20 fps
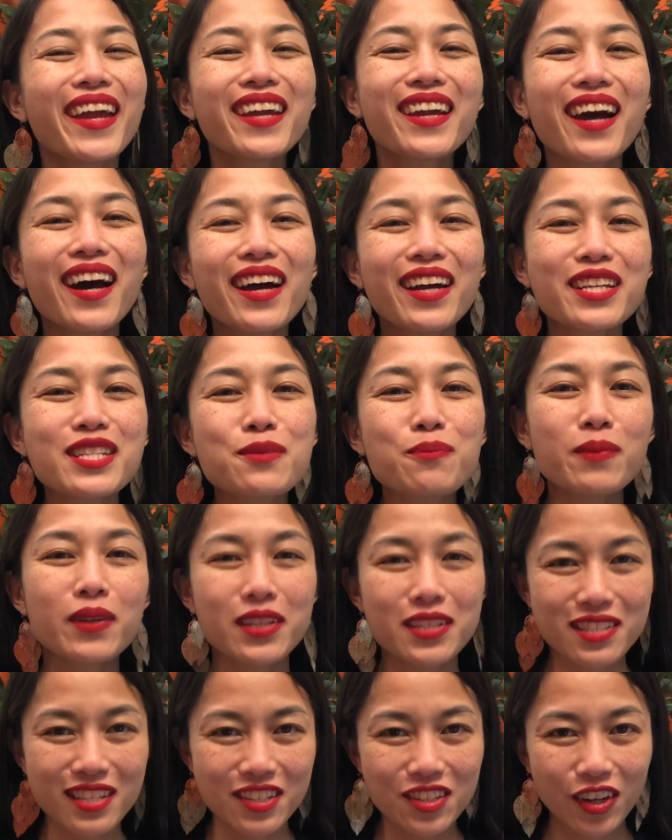guys,
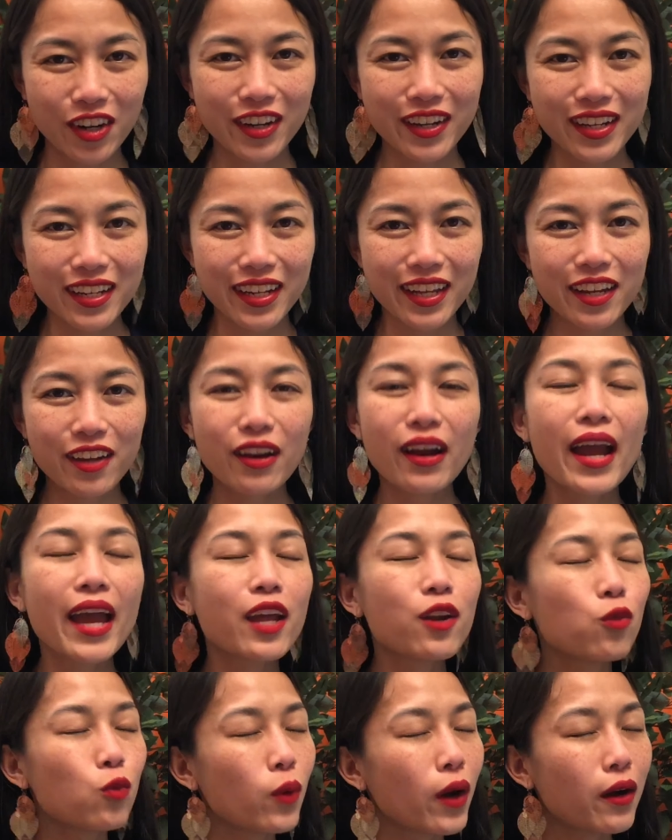Melissa Dargan here,
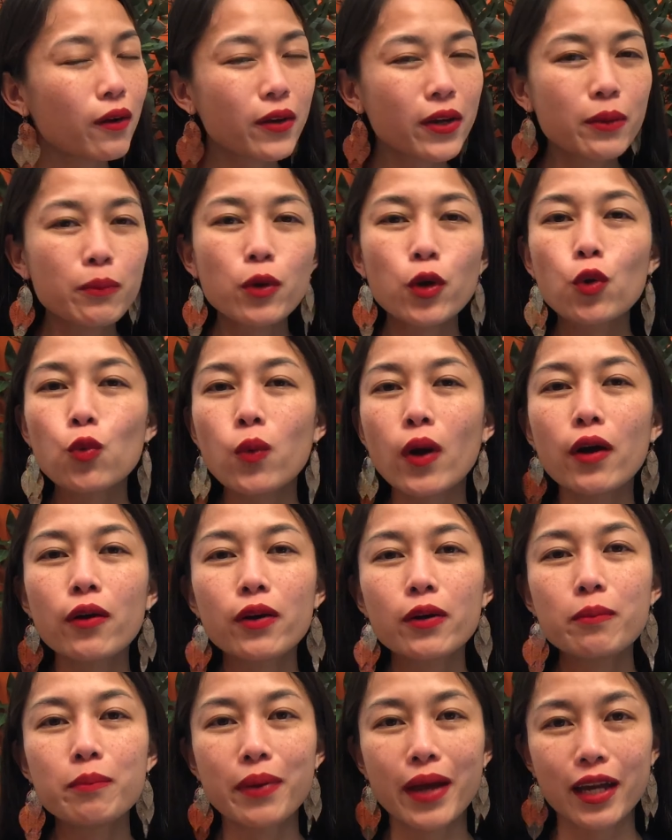and
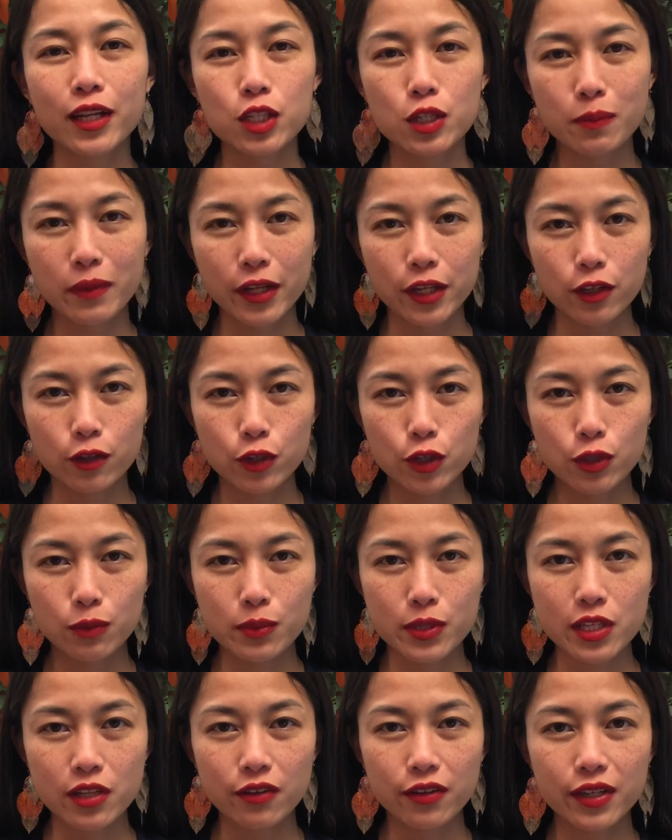welcome back to my YouTube
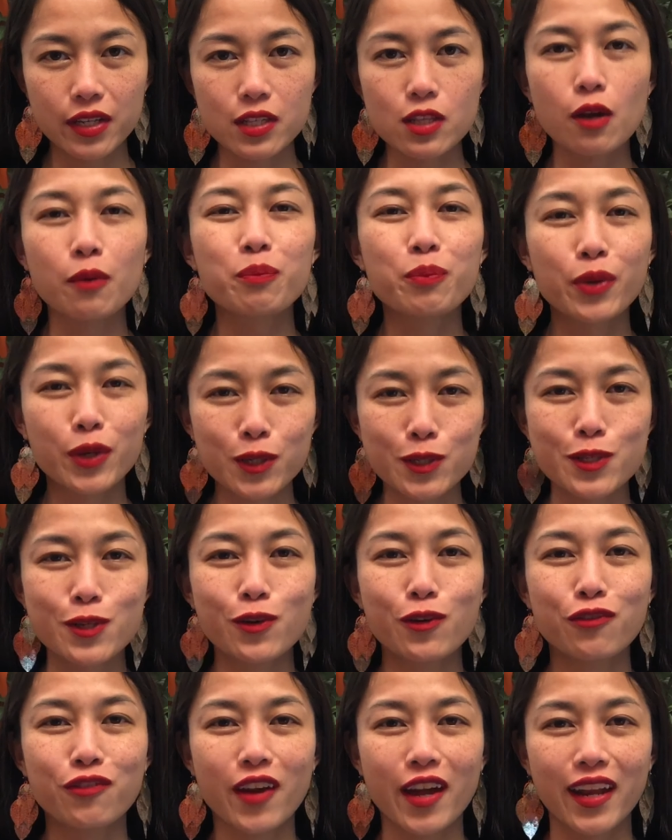series on personal
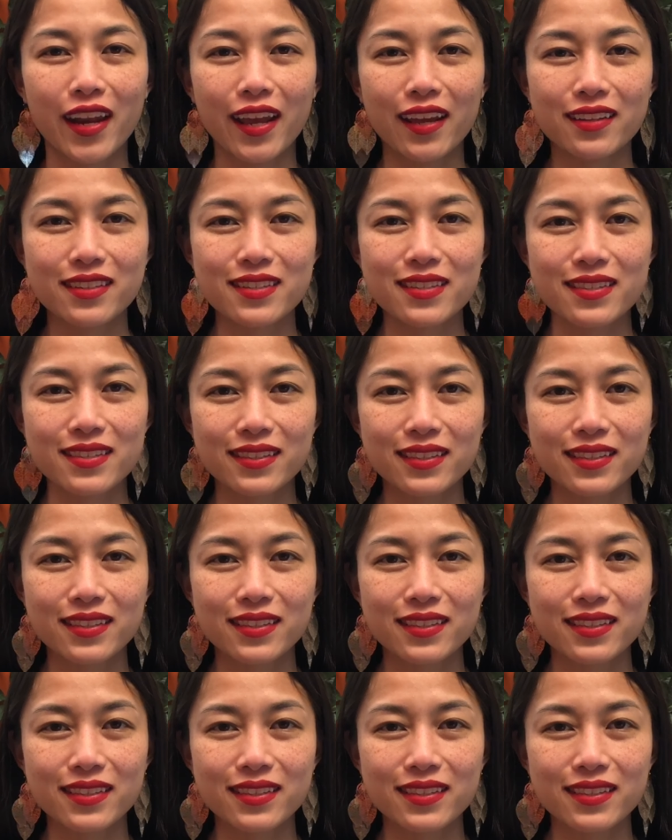finance.